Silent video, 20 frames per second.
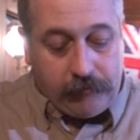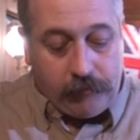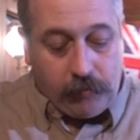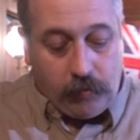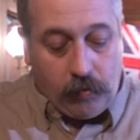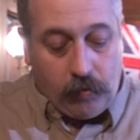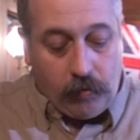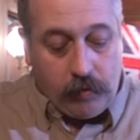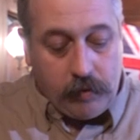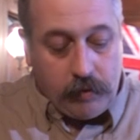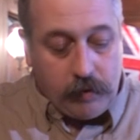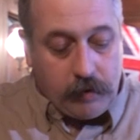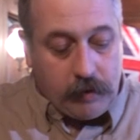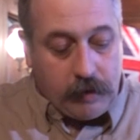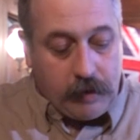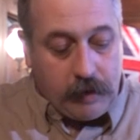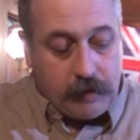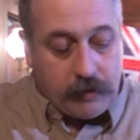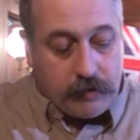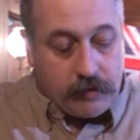for
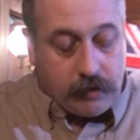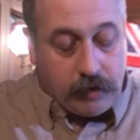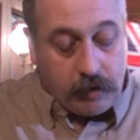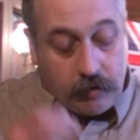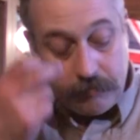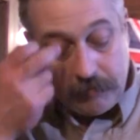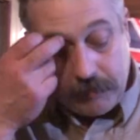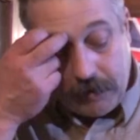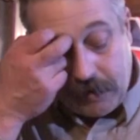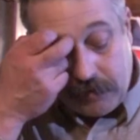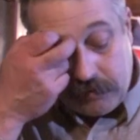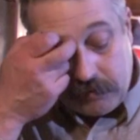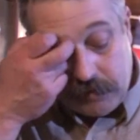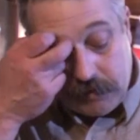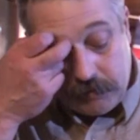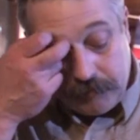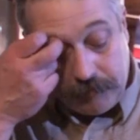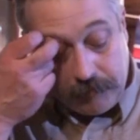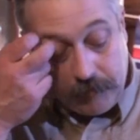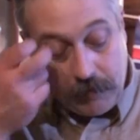scope mounts.